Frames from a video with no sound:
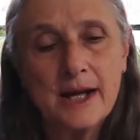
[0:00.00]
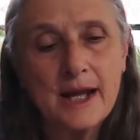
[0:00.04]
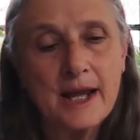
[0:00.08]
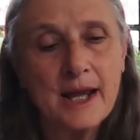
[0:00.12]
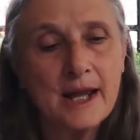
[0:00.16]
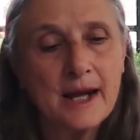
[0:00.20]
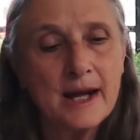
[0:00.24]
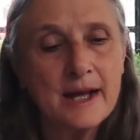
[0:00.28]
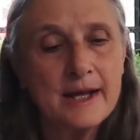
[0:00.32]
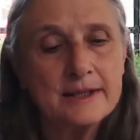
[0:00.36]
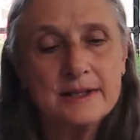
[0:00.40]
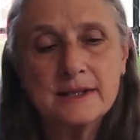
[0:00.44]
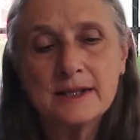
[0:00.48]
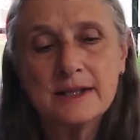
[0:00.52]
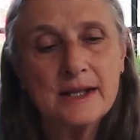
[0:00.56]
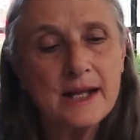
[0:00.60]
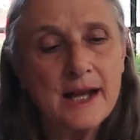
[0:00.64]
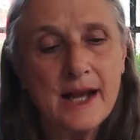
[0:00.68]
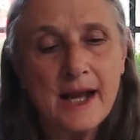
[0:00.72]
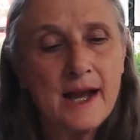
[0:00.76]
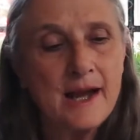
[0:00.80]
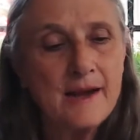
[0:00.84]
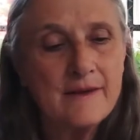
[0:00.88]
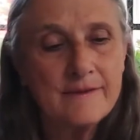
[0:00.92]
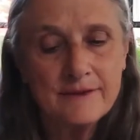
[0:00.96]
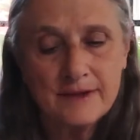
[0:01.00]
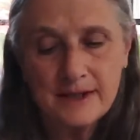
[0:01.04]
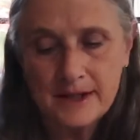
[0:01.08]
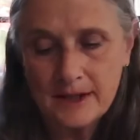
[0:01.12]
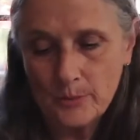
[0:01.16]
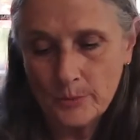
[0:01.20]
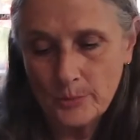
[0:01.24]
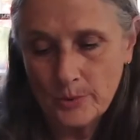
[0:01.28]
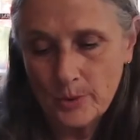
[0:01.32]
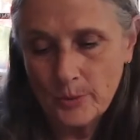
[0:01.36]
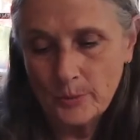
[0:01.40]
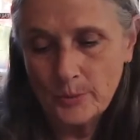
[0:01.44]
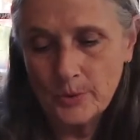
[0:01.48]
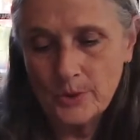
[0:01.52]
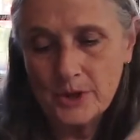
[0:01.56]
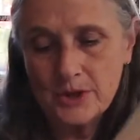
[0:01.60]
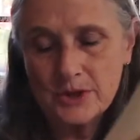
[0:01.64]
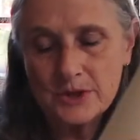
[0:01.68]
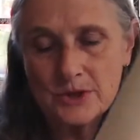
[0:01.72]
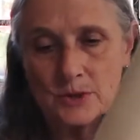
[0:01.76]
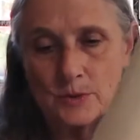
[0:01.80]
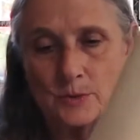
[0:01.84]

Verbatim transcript: And I didn't have any appropriate